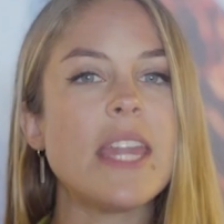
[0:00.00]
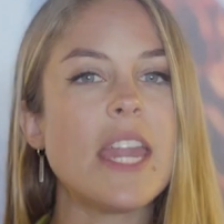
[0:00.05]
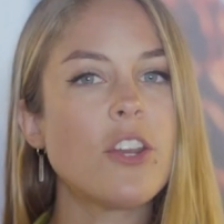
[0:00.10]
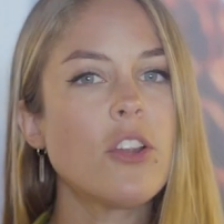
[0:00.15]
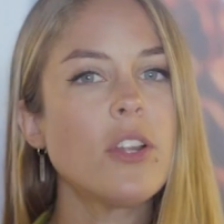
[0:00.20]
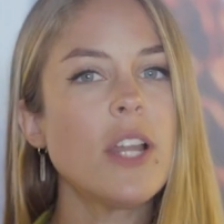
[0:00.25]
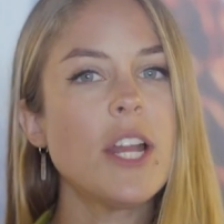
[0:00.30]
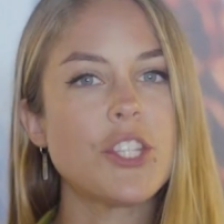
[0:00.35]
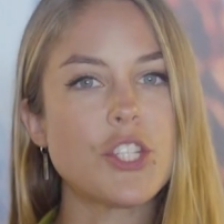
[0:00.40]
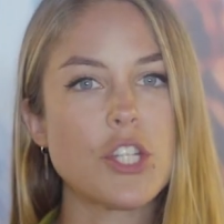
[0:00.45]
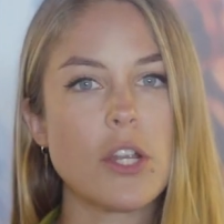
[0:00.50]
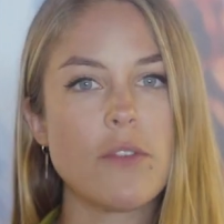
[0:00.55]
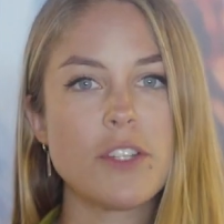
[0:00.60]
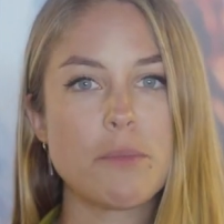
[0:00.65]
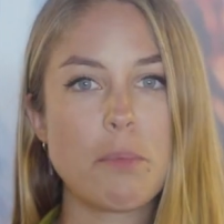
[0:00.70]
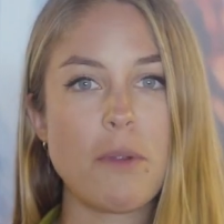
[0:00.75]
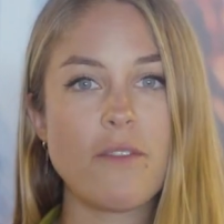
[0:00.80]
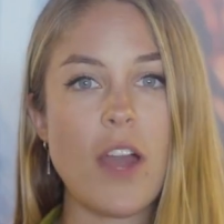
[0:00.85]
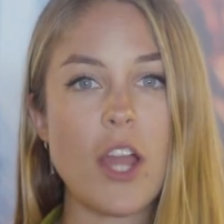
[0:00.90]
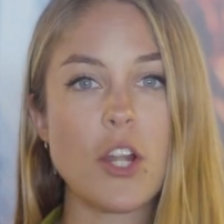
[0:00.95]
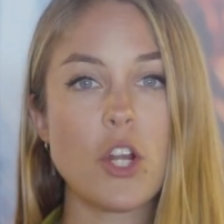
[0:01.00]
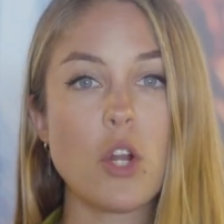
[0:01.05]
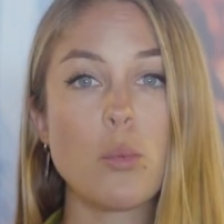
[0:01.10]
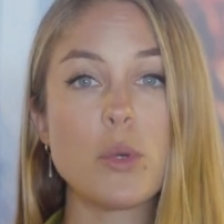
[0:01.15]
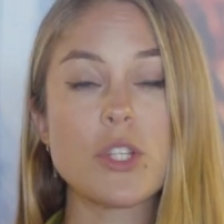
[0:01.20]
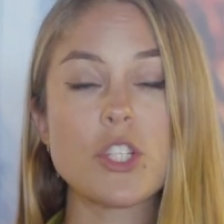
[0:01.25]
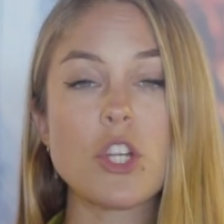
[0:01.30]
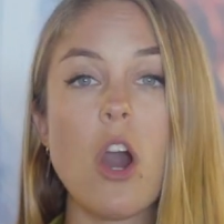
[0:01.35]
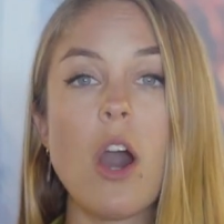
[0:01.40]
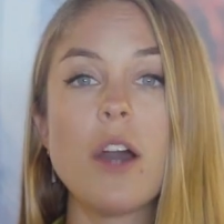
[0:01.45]
the internet service provider
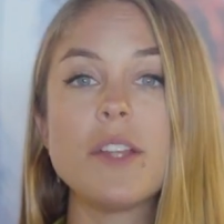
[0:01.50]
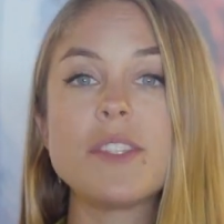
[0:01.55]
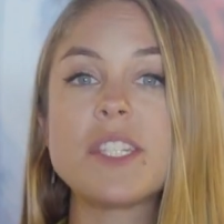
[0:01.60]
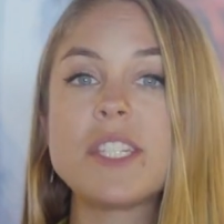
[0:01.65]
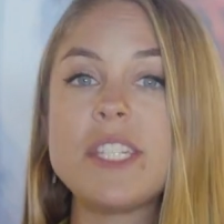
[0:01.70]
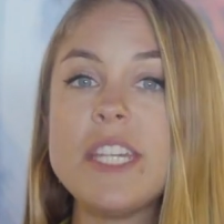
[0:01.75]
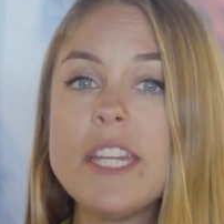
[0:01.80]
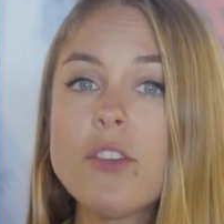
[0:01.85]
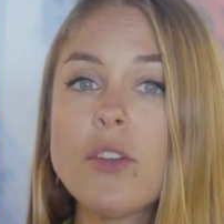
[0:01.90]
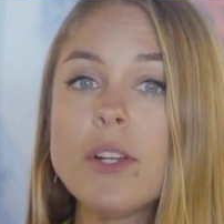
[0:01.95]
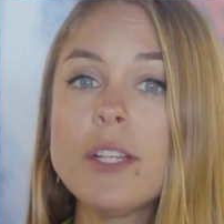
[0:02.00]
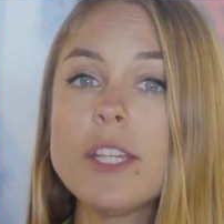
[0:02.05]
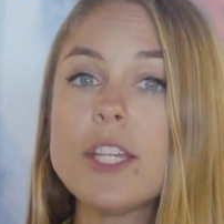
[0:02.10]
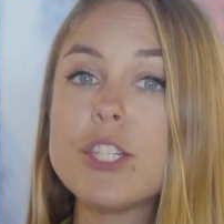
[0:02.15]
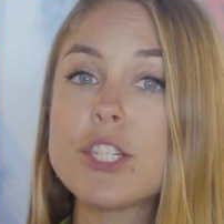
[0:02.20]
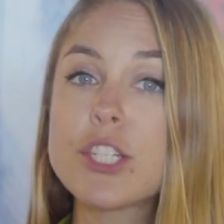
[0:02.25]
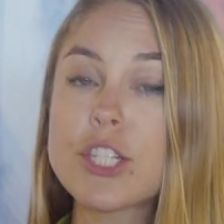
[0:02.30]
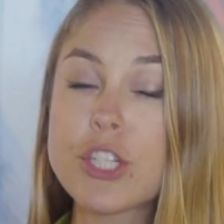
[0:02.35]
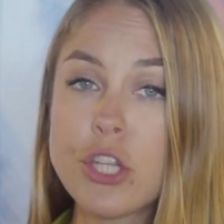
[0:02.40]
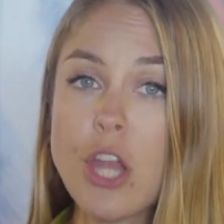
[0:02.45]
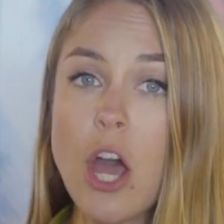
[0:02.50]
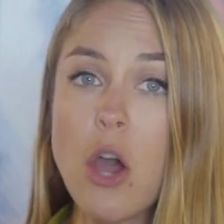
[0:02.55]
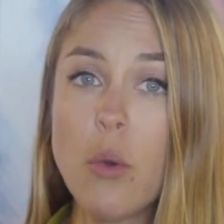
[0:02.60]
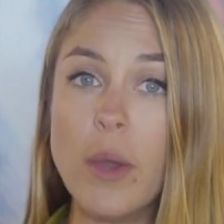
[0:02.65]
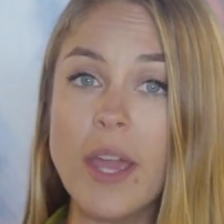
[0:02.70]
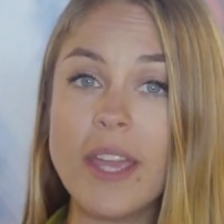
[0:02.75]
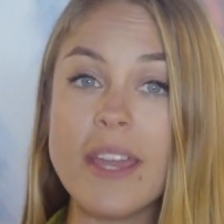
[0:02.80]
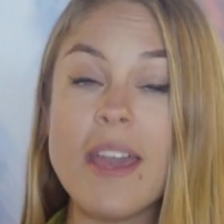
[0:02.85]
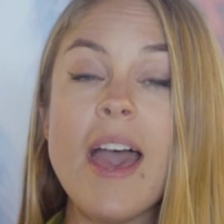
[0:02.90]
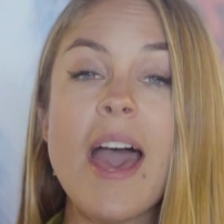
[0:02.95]
was caught secretly
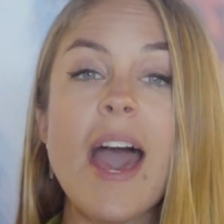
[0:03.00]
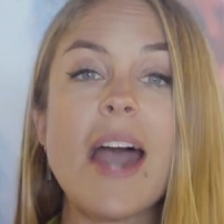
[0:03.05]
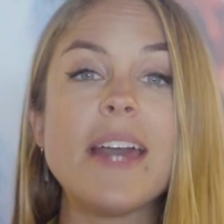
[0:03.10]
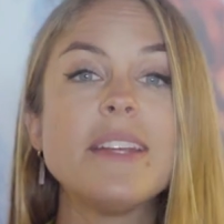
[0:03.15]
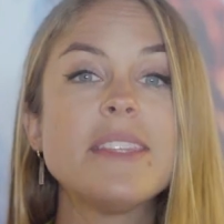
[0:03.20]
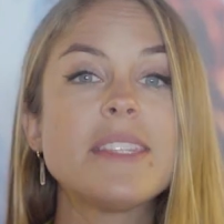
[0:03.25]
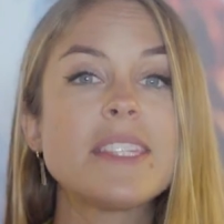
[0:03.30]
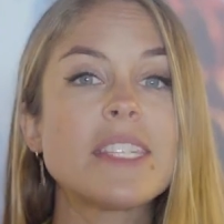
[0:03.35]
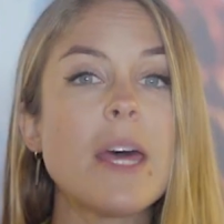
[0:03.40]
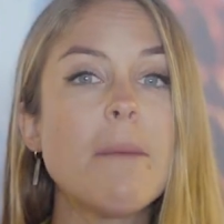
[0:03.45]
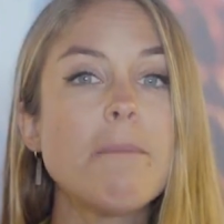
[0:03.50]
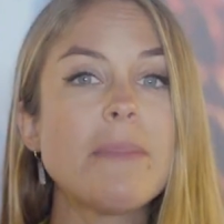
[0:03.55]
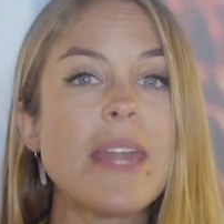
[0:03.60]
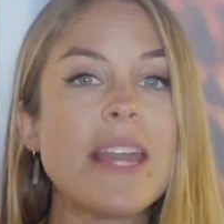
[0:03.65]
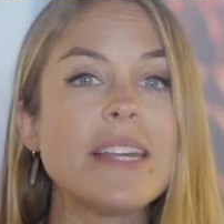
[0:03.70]
slowing and in some